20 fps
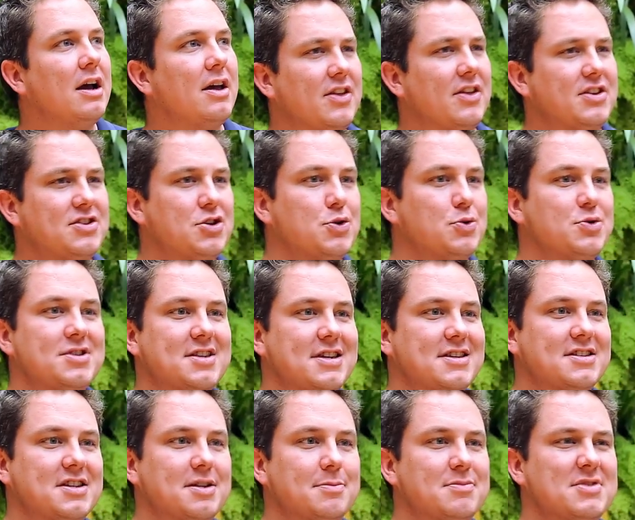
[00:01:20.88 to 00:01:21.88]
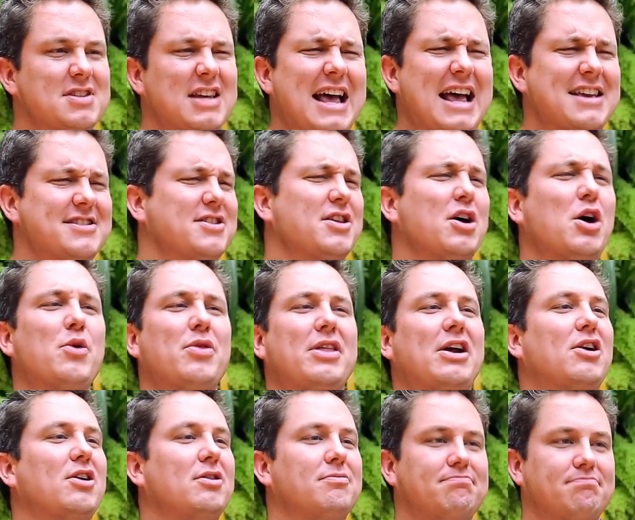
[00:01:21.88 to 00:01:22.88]
the two systems as though
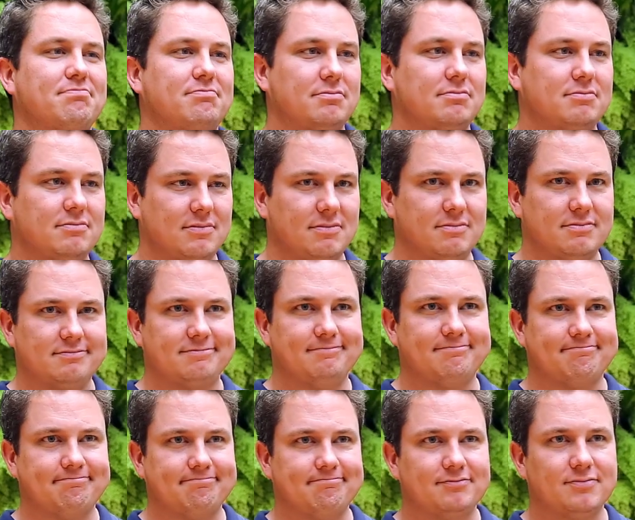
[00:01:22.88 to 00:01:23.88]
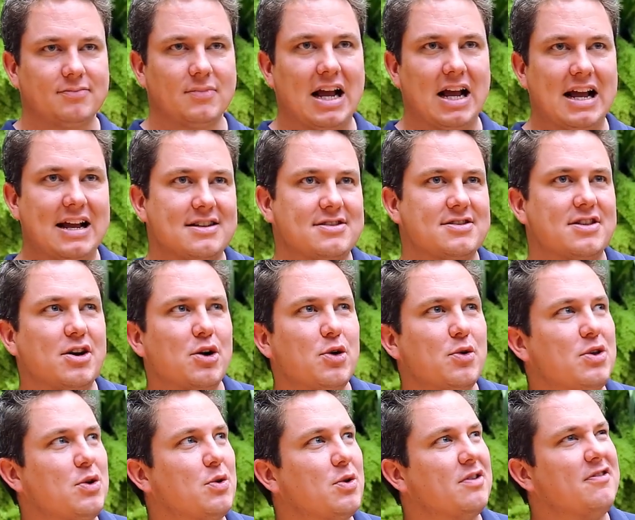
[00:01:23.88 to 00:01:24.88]
they're, as though
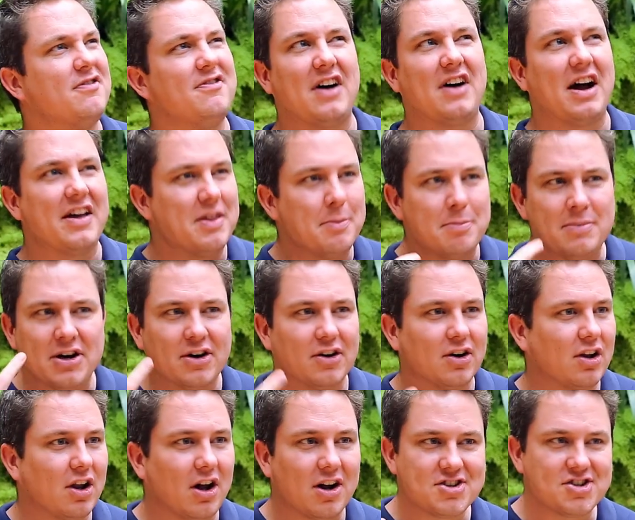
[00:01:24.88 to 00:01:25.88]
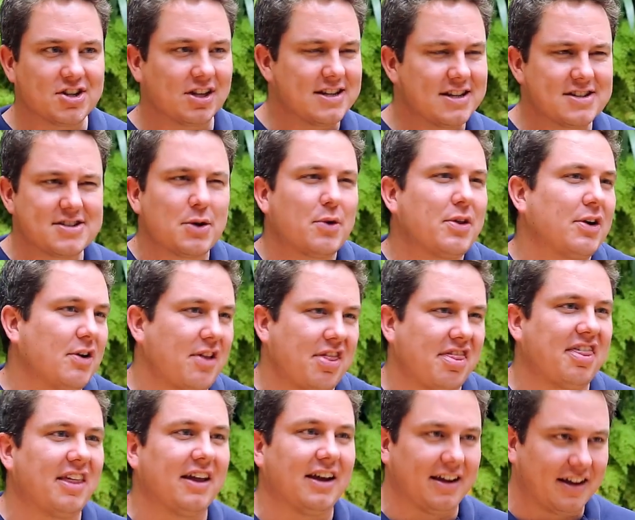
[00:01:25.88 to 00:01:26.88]
you could find them neurologically, as though they're a
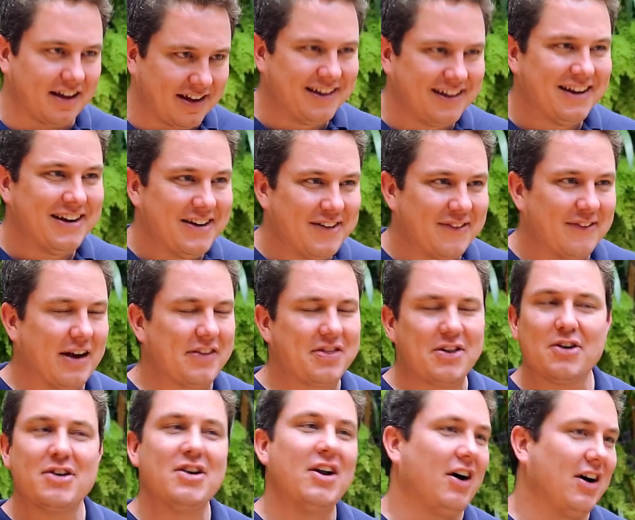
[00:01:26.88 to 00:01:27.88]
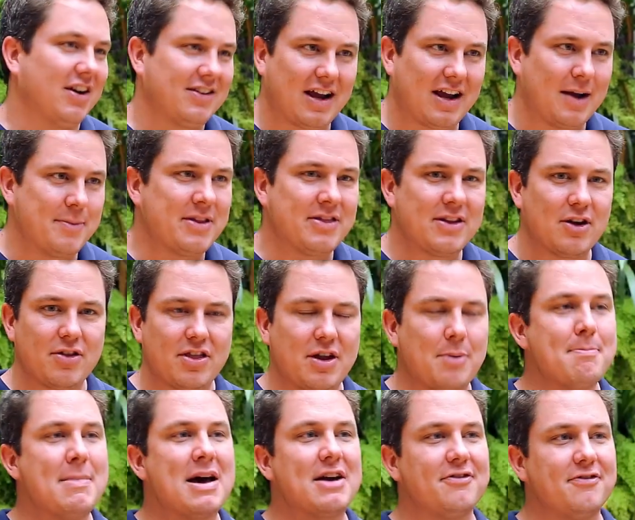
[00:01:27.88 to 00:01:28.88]
thing. Right? They're not. I mean, they're
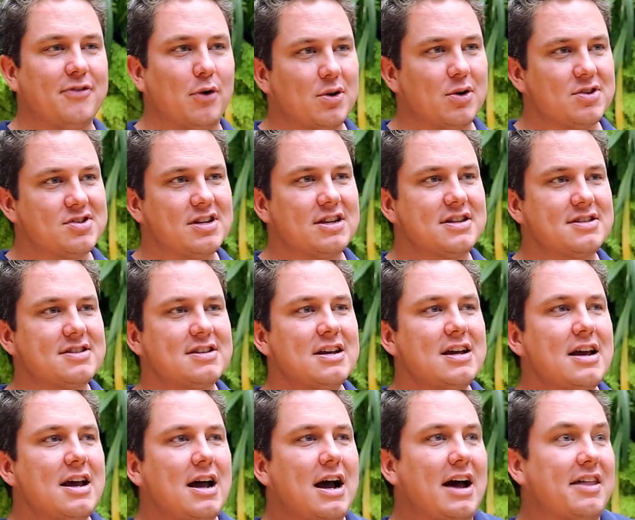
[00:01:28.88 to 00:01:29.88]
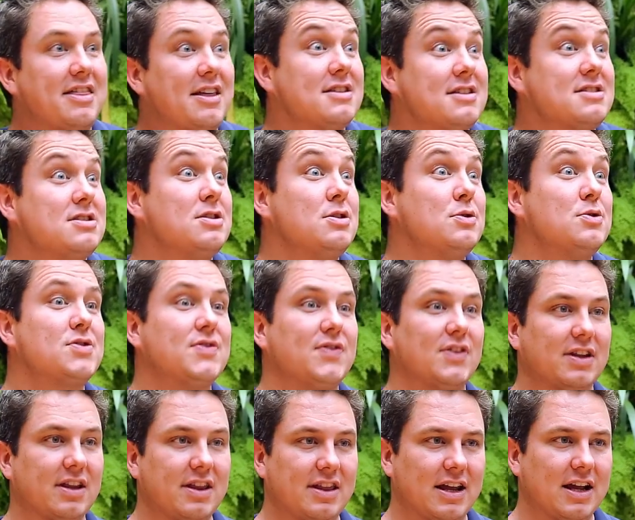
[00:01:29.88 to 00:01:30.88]
metaphors, and I think it's
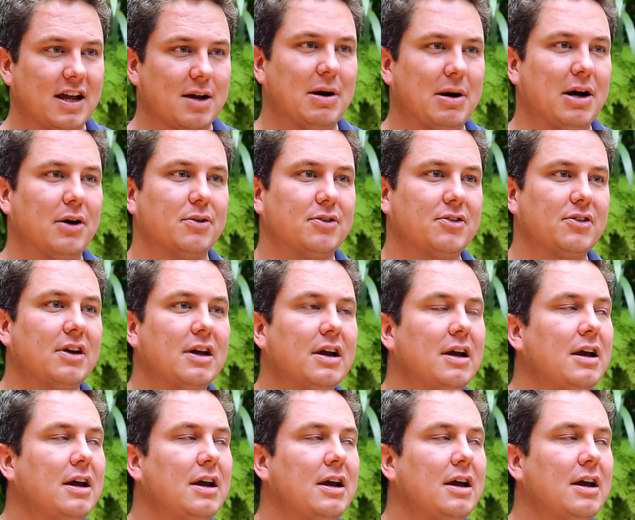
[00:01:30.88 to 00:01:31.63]
useful to think about